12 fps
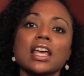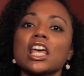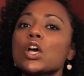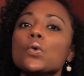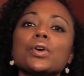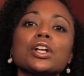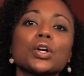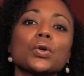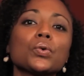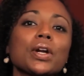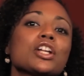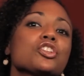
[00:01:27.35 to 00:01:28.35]
it wouldn't
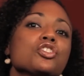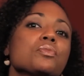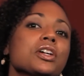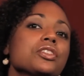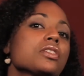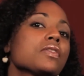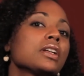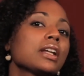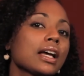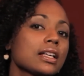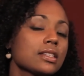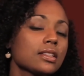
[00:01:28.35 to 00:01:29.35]
create too much of a
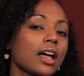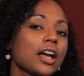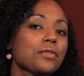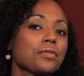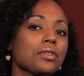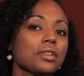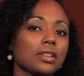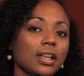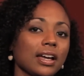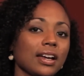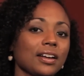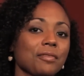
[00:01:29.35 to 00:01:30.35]
nice line for the
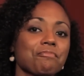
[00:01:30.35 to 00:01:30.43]
leg.